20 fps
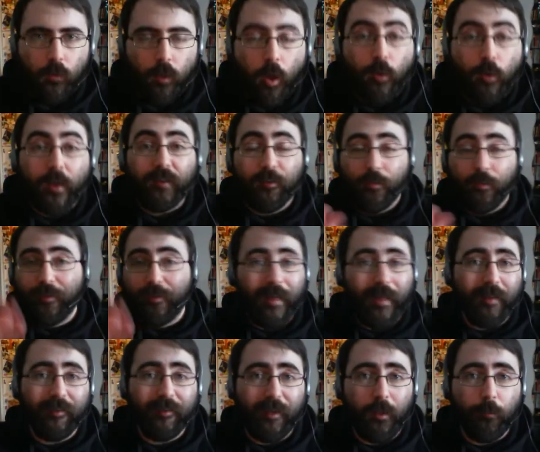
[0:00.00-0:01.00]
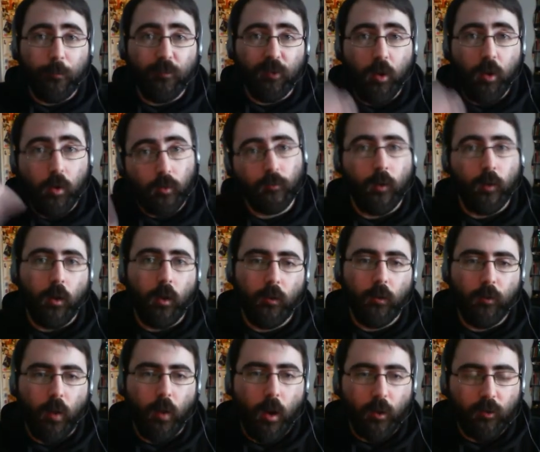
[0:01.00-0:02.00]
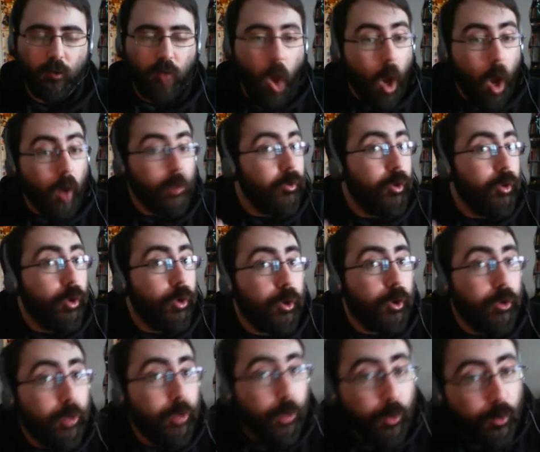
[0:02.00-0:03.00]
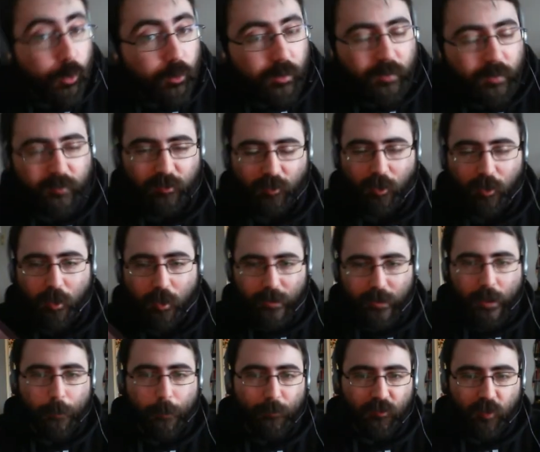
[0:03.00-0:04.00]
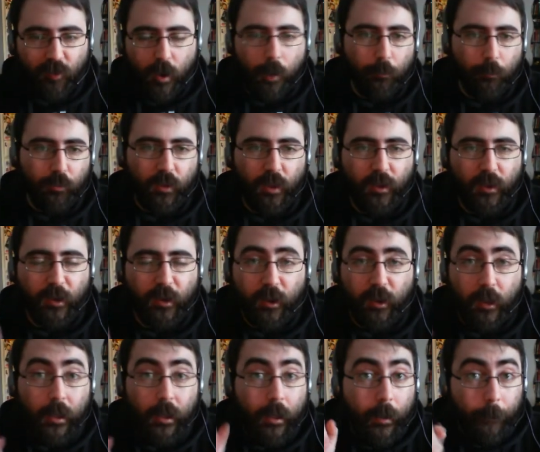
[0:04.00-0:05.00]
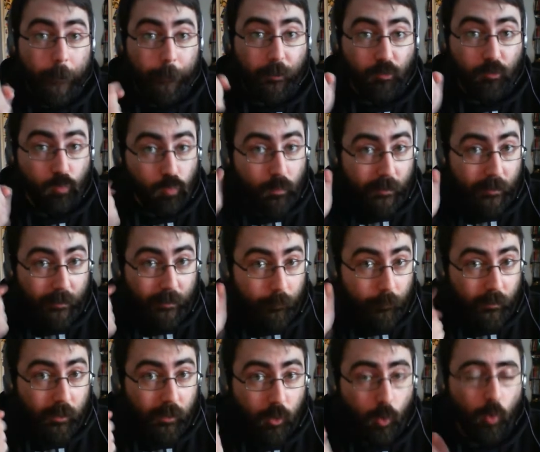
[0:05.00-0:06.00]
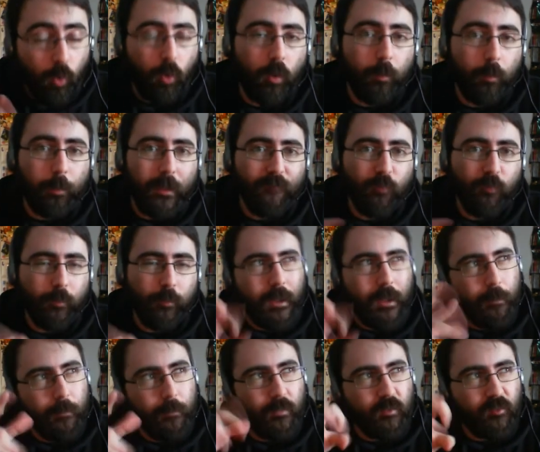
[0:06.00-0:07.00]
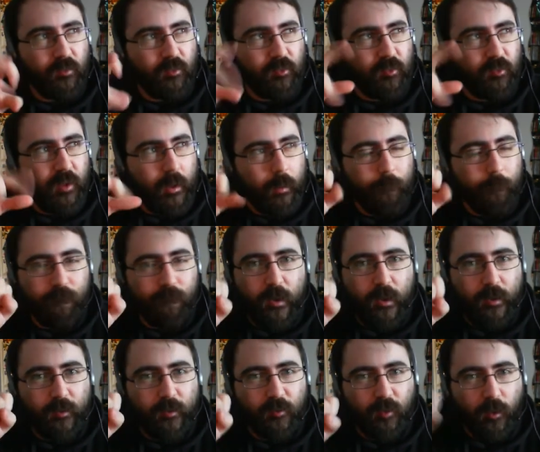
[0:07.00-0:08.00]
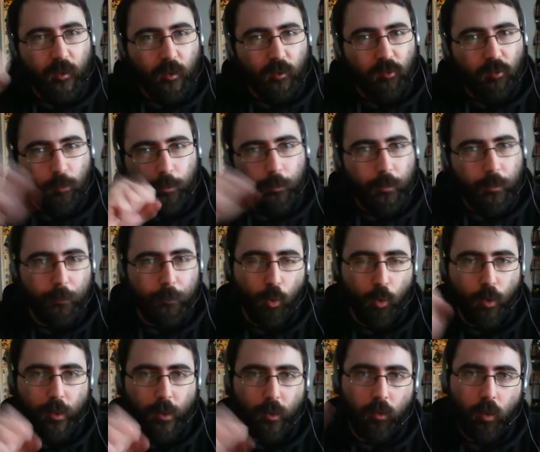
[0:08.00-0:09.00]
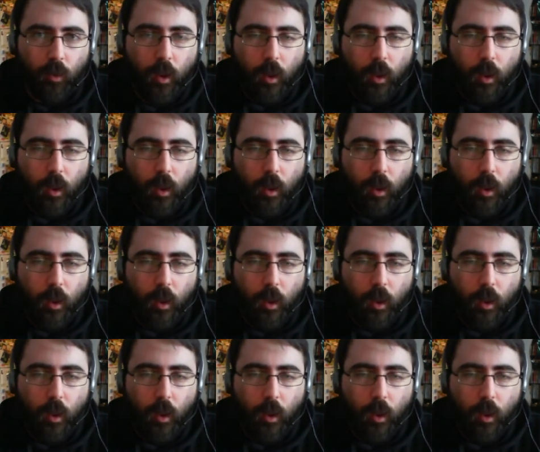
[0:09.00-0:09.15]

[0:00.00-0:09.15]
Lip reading: Okay, so this last game is called Auditurgatory. It's a long name, it's complicated, but it's really, really cool. Platform game in the same vein as like a Super Meat Boy,